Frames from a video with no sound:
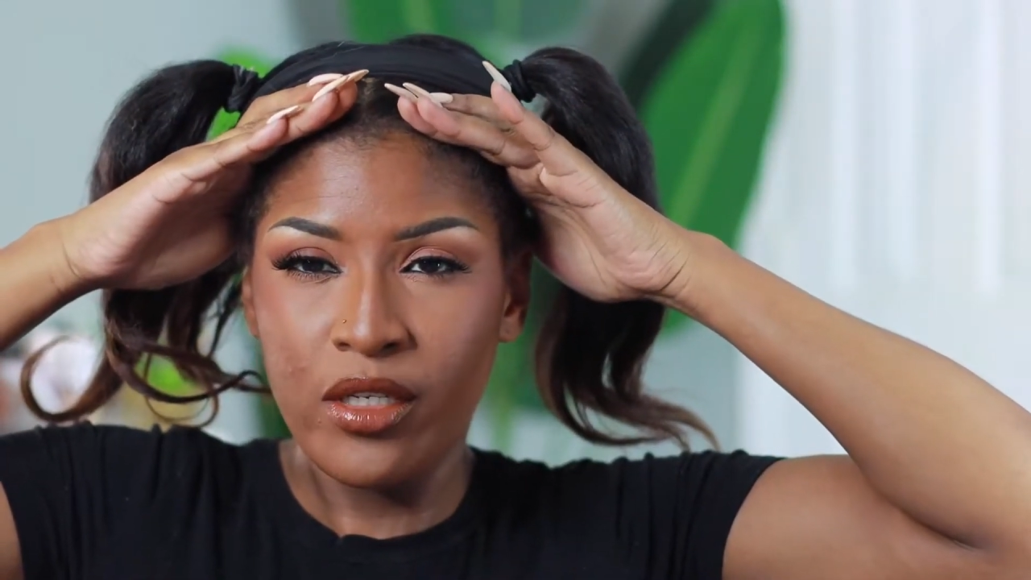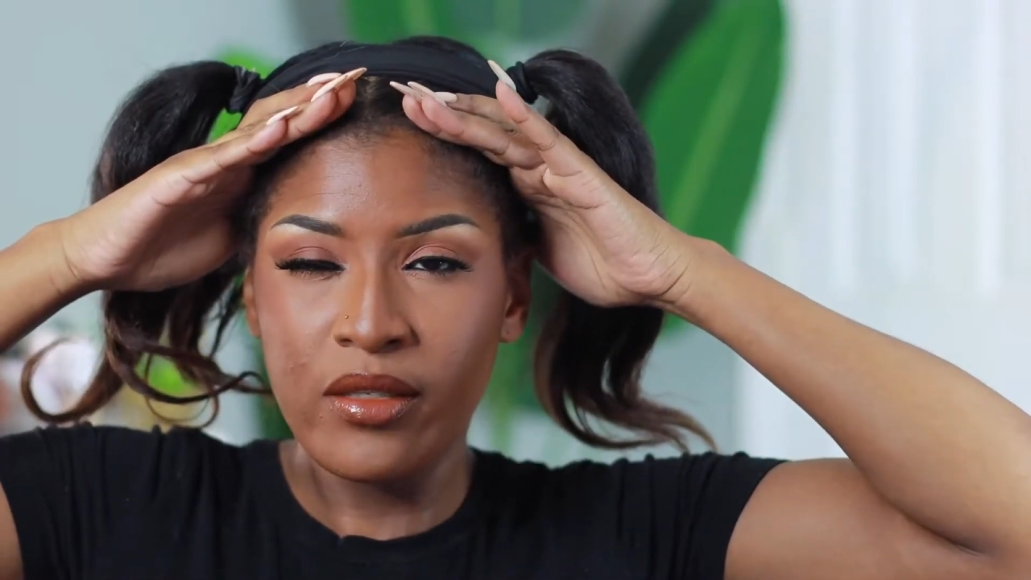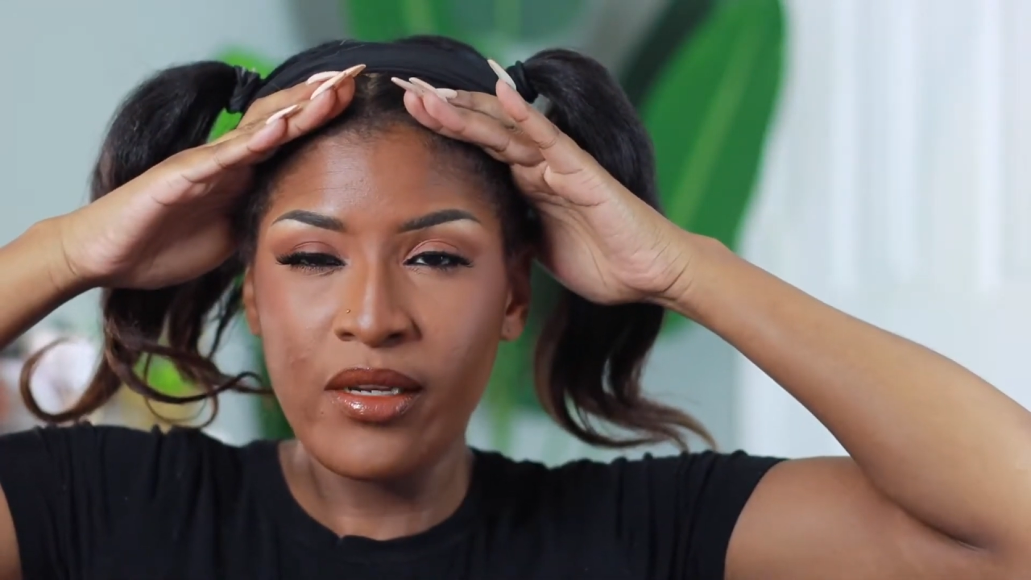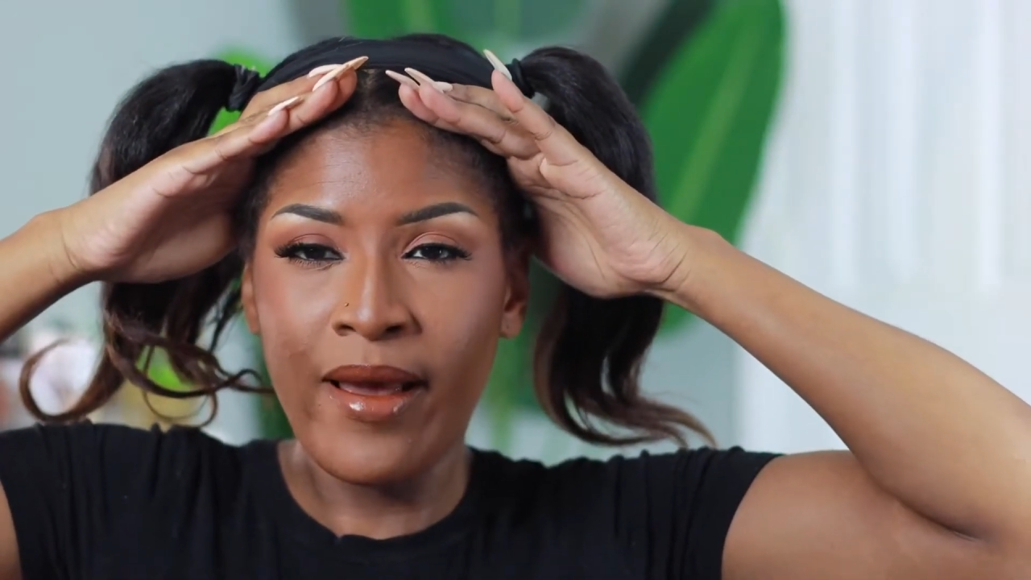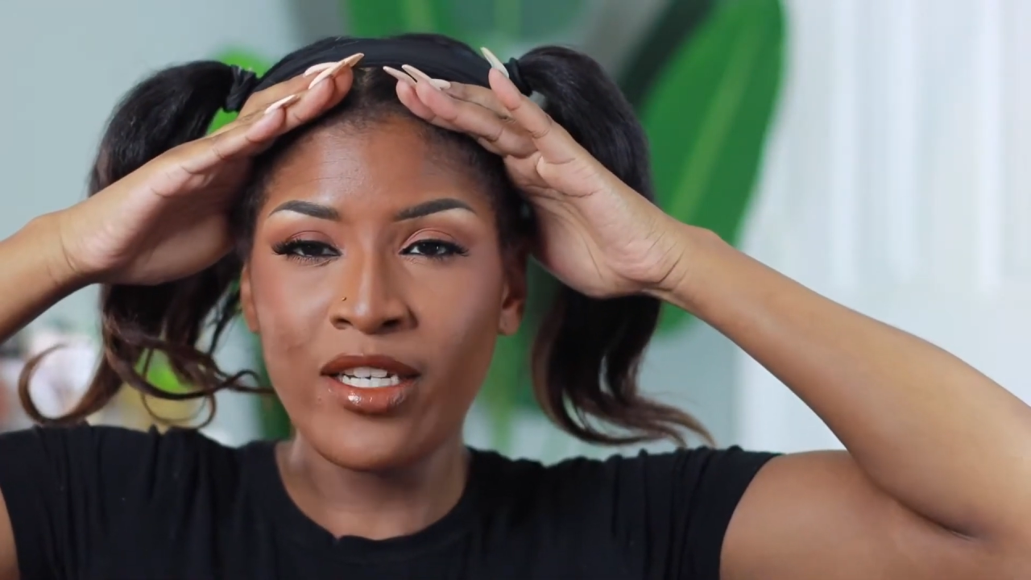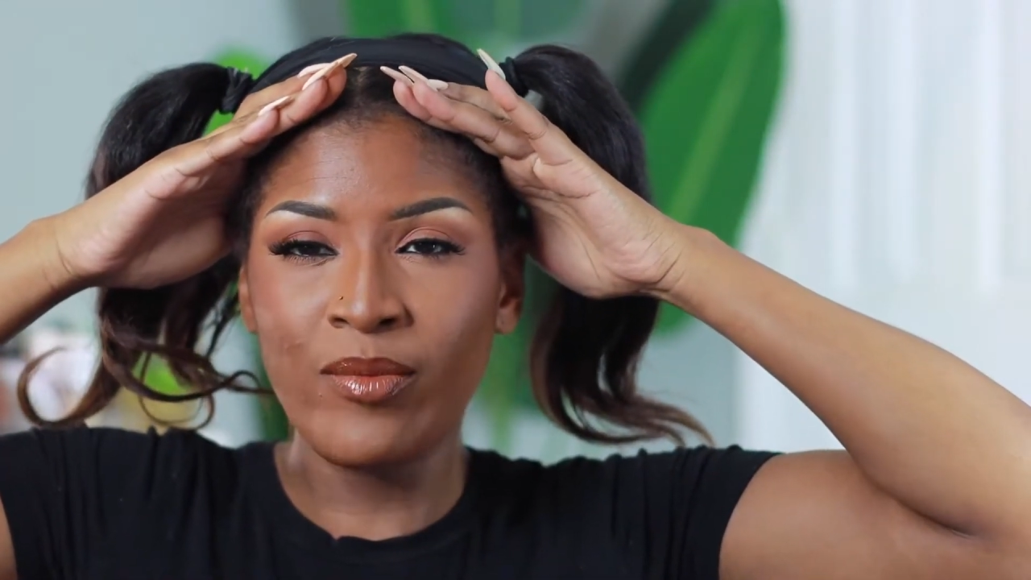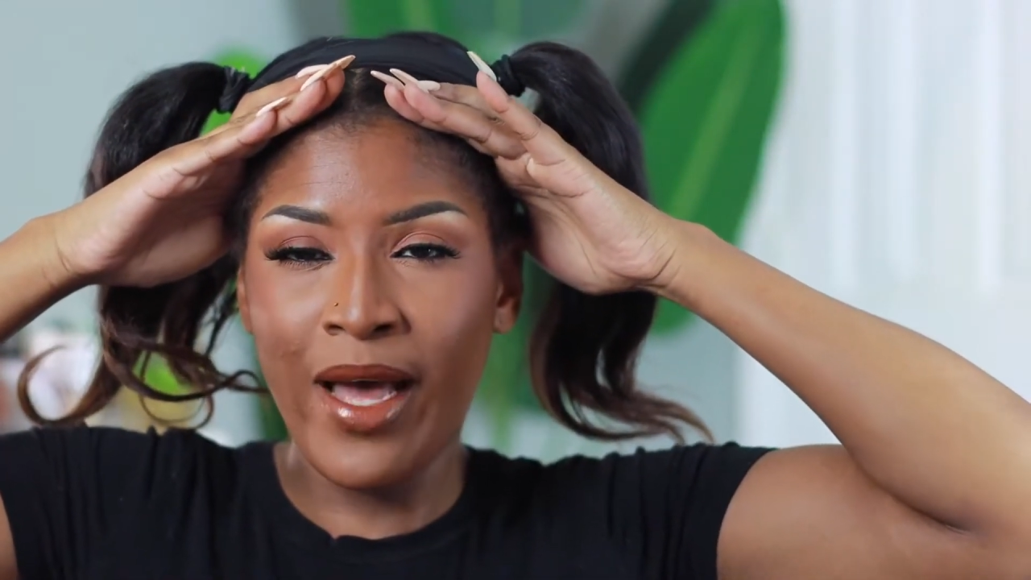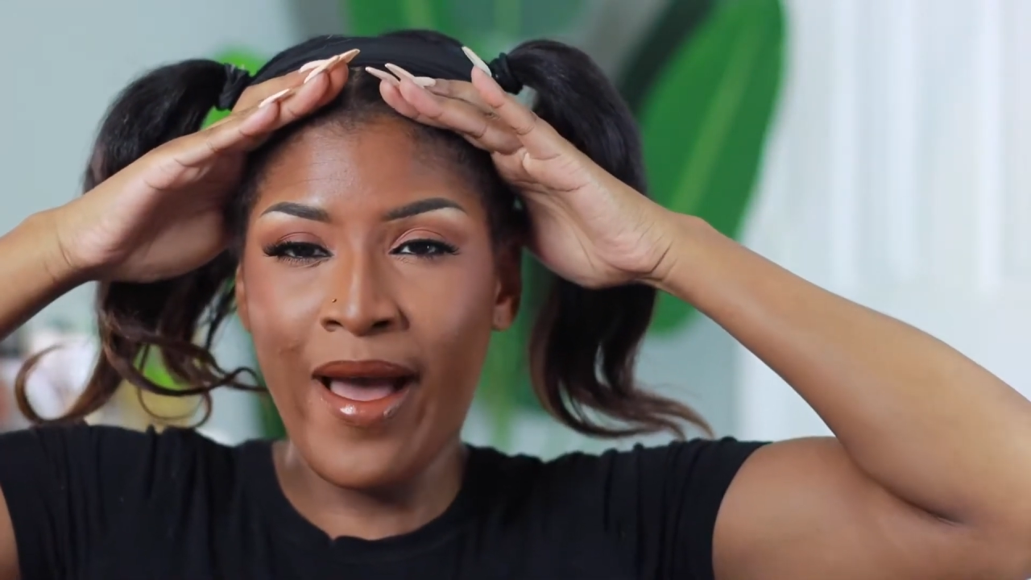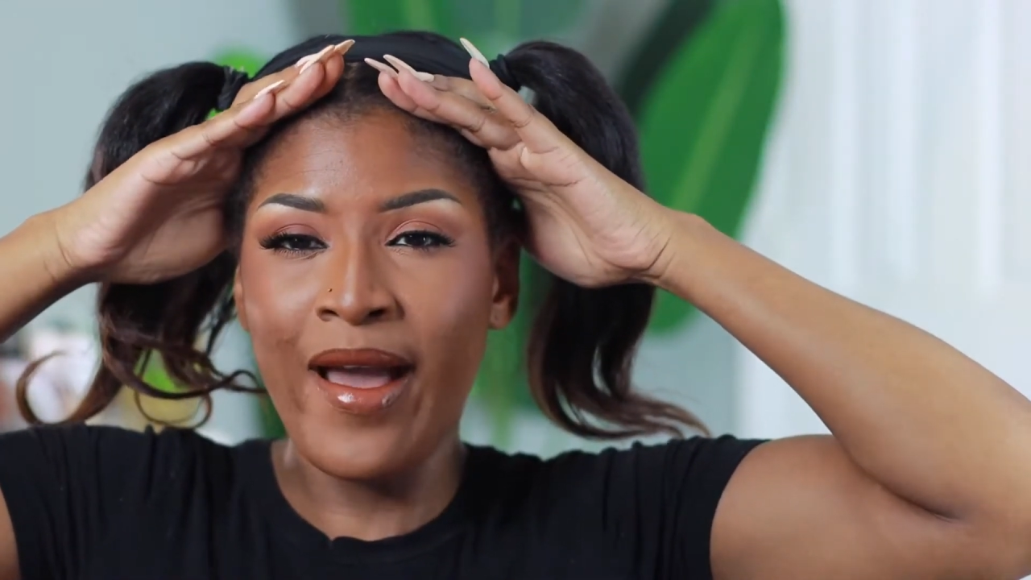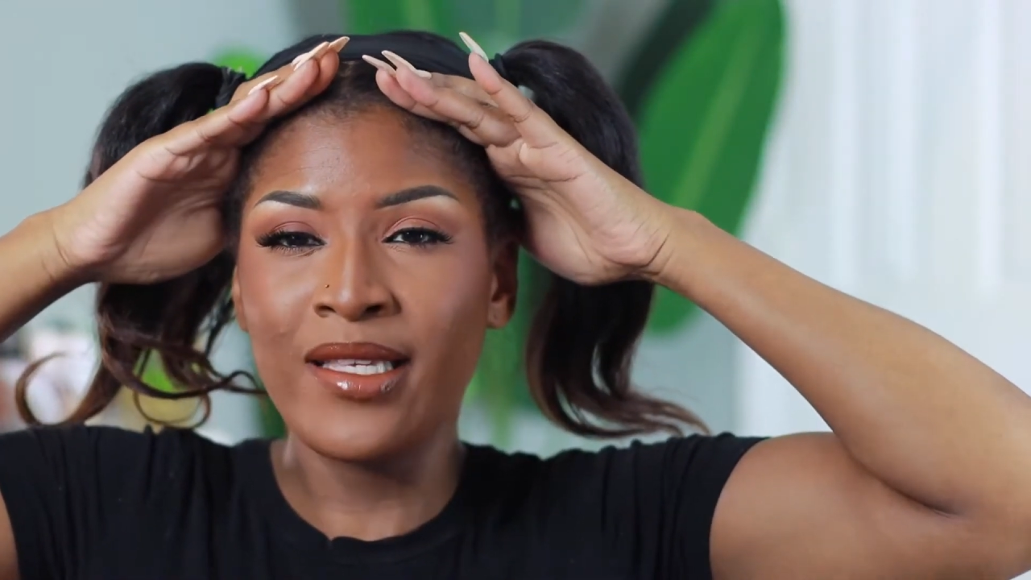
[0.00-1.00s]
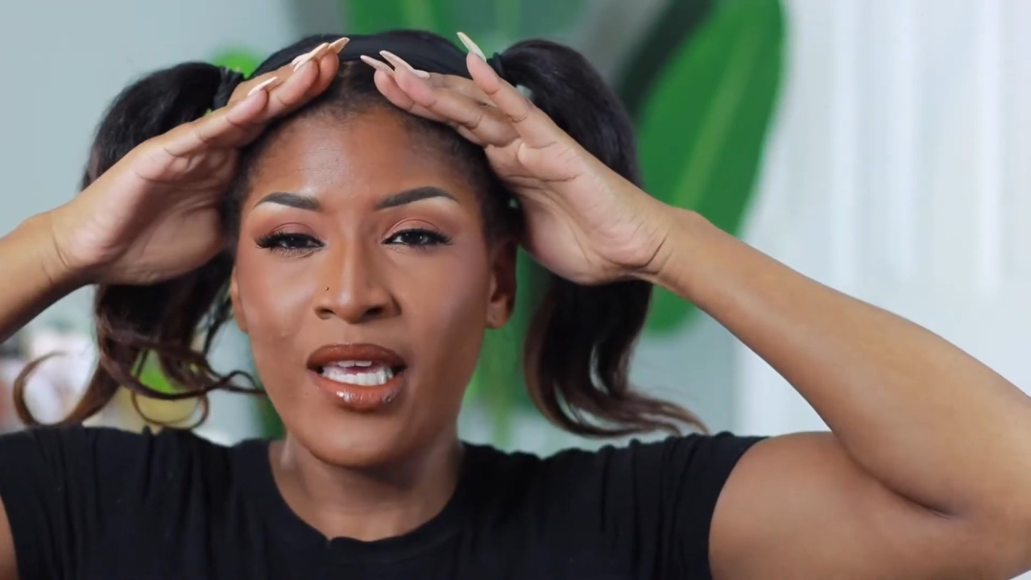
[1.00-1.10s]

snatch my eyes